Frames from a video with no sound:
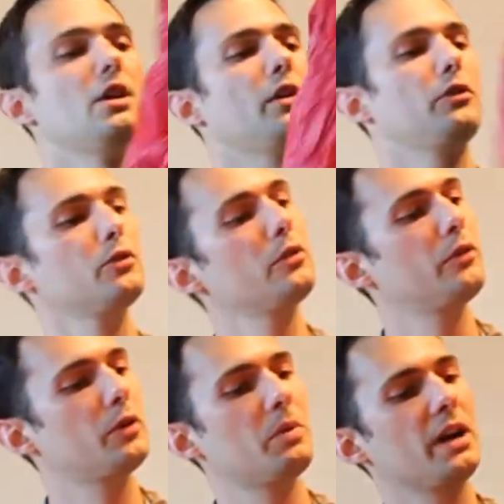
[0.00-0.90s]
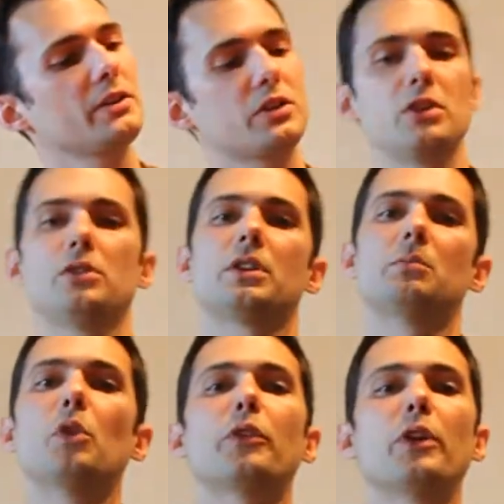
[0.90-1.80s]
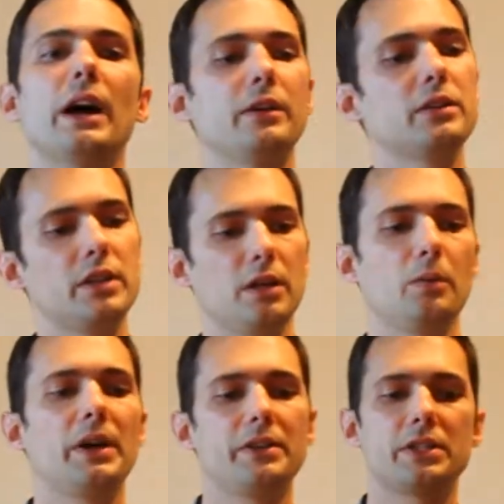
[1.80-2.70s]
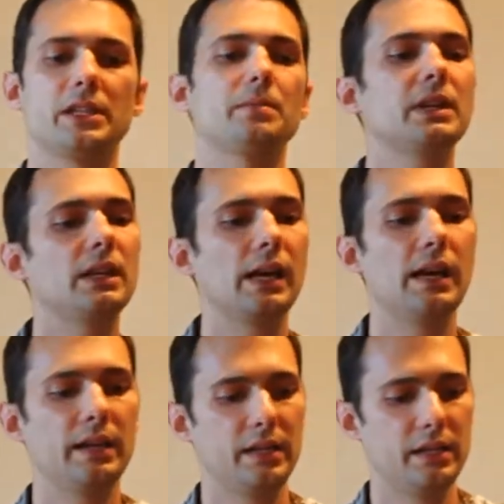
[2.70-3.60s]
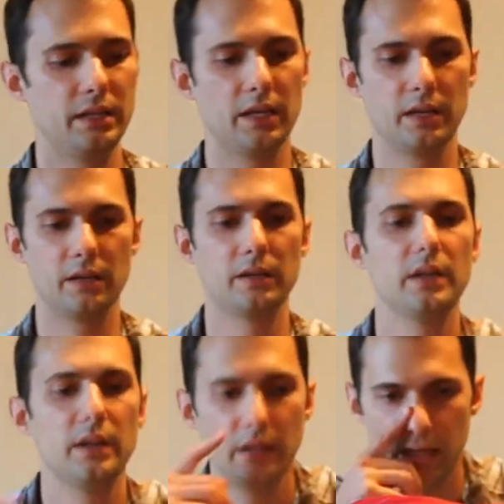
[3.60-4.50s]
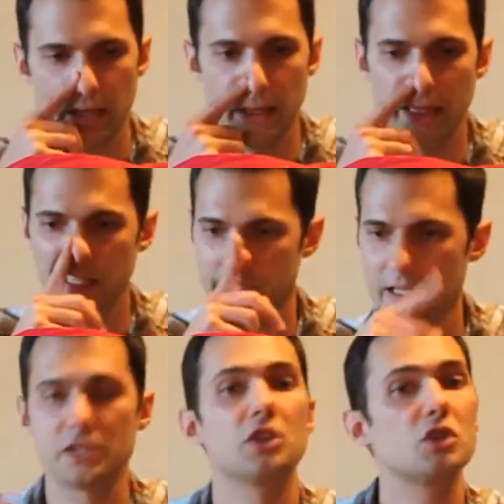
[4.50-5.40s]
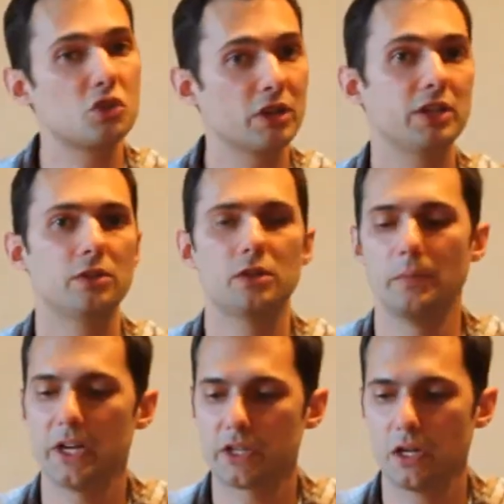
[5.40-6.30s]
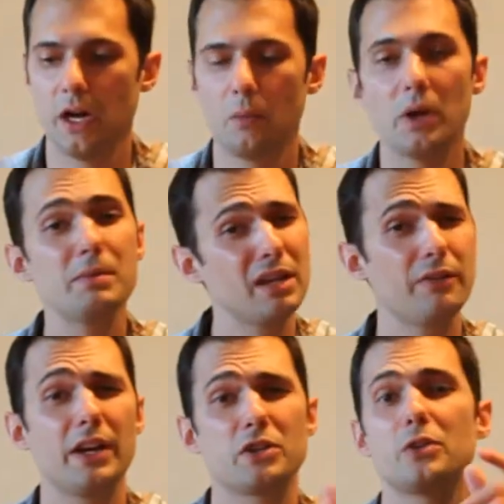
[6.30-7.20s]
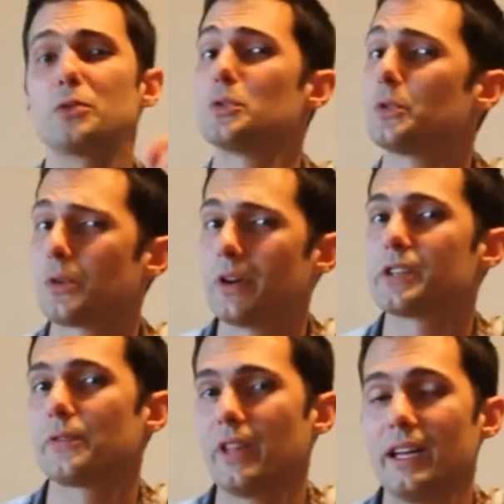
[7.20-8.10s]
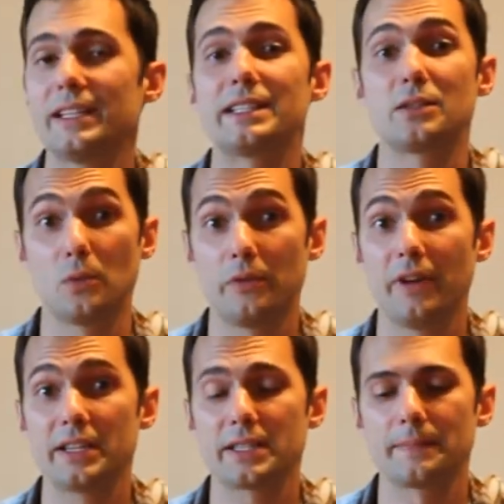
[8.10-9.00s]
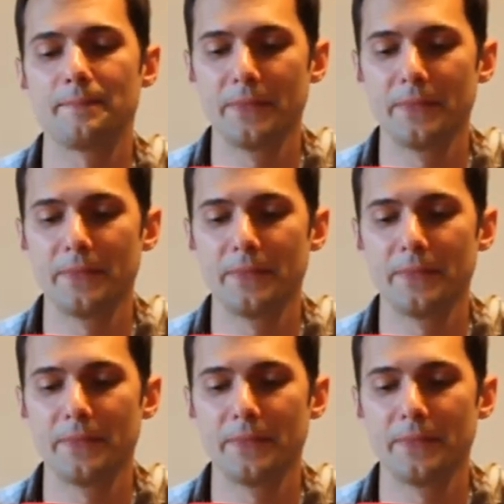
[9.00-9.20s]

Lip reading: through the footbox so you can move around while you're sleeping, and it doesn't constrict you too much. One manufacturer who's notorious for that is North Face.